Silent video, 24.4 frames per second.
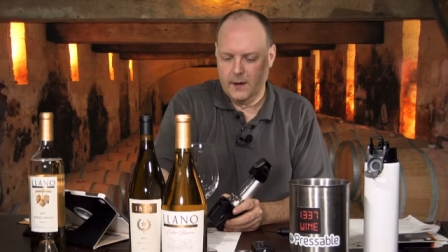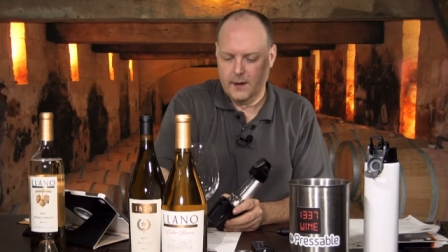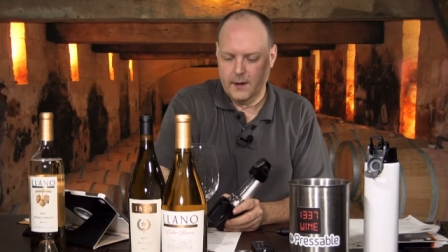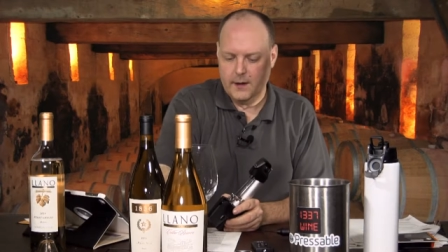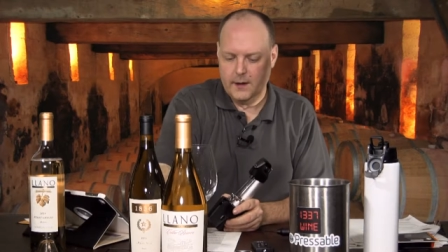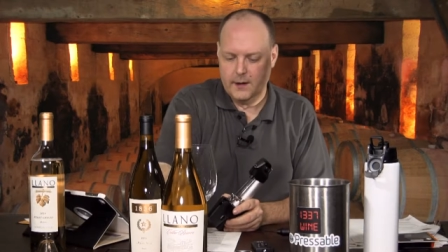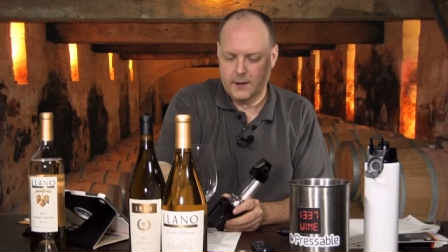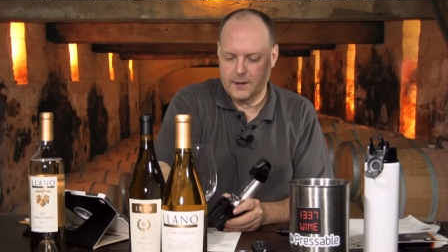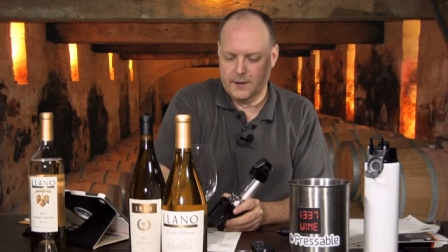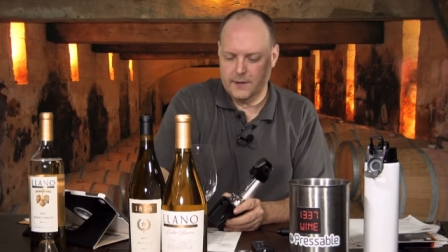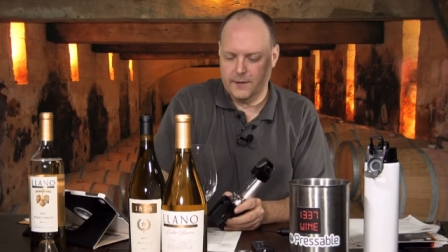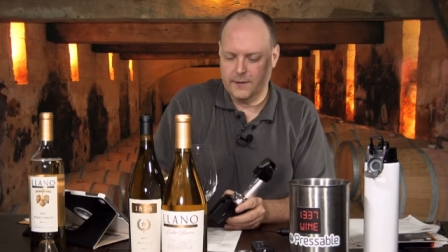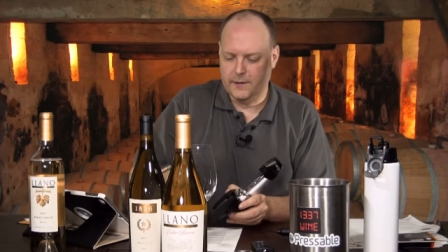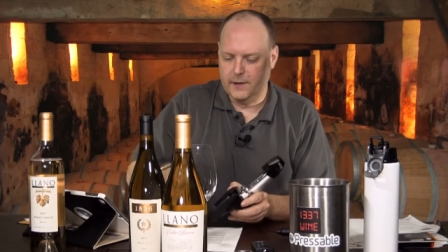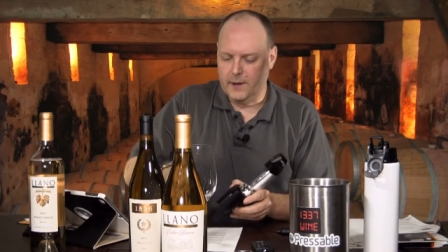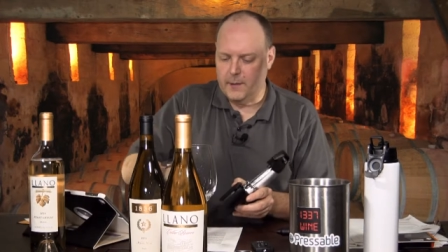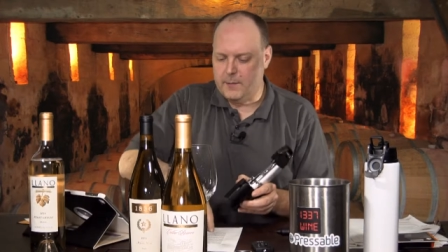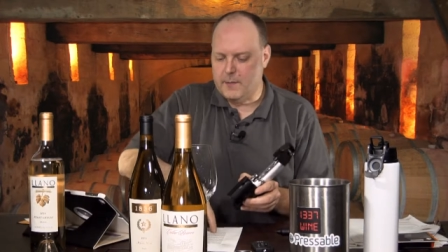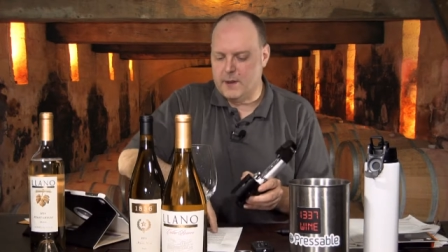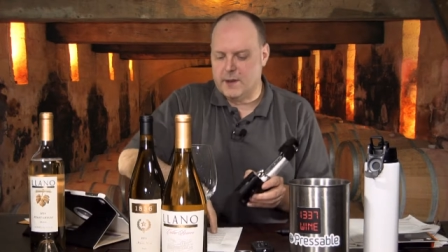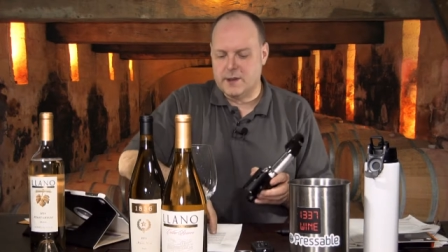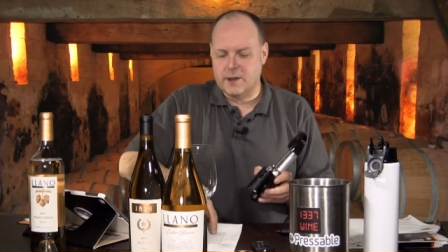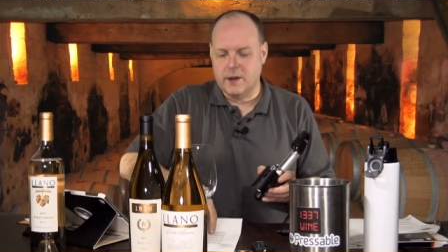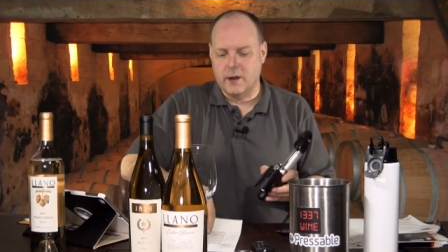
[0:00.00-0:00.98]
Let's
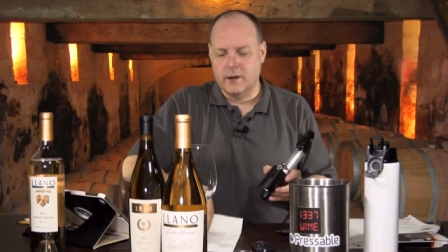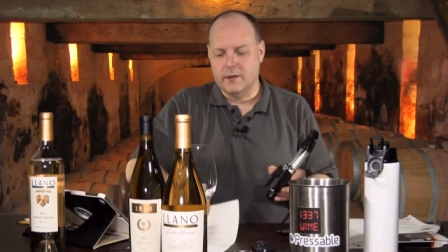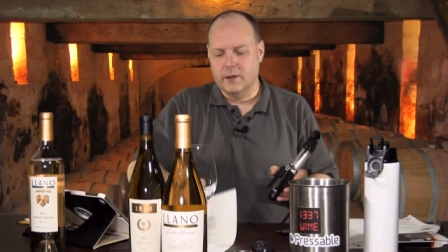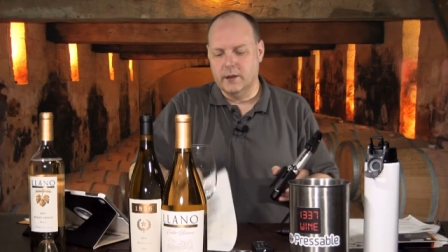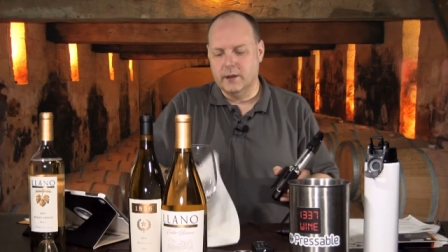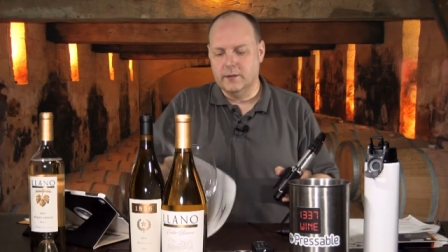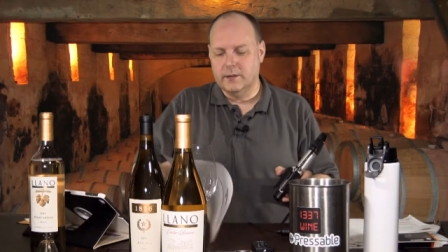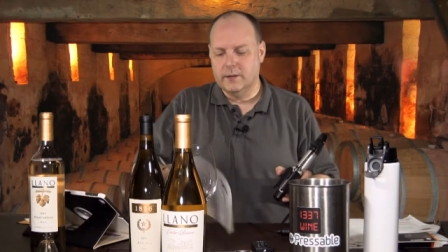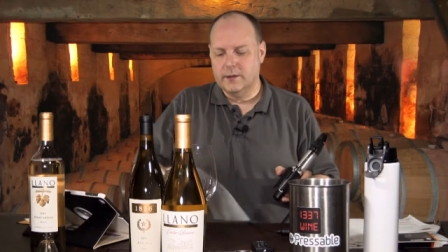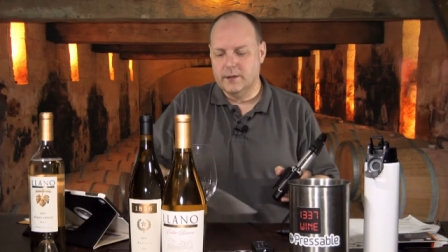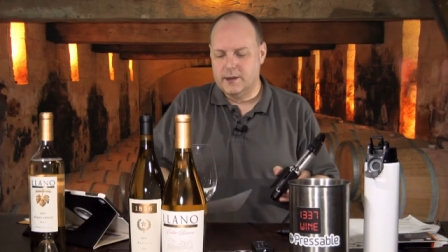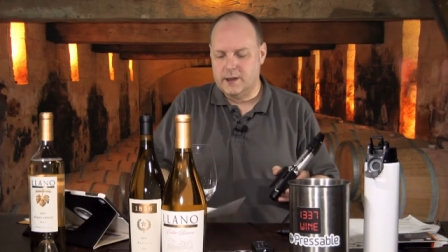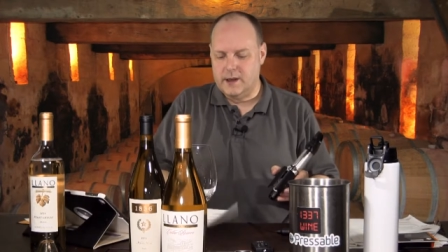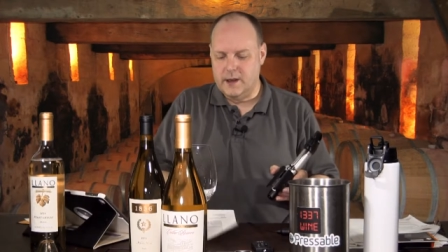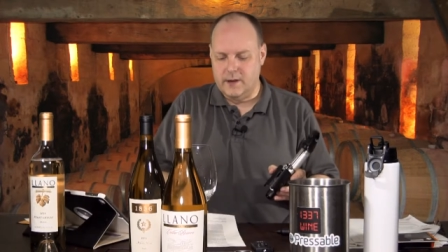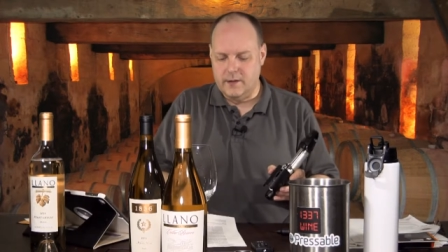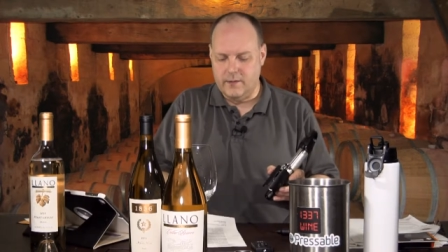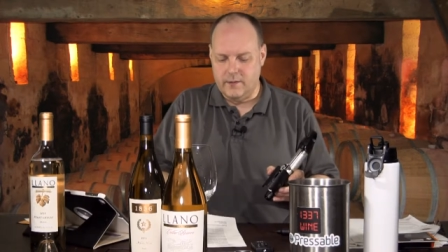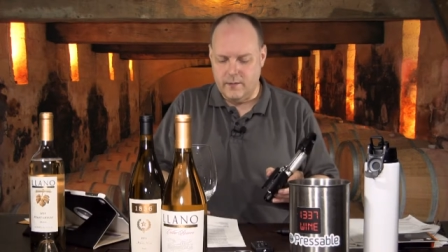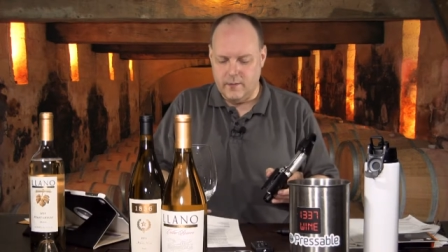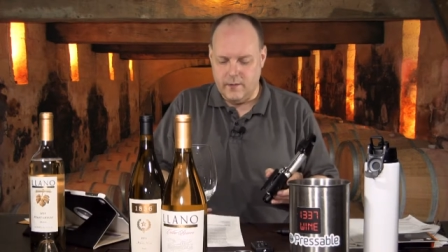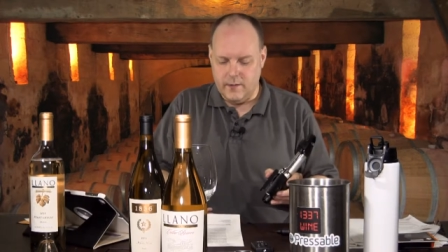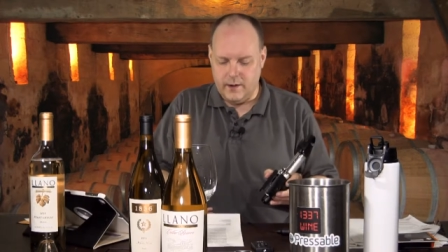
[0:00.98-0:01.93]
flip this over, see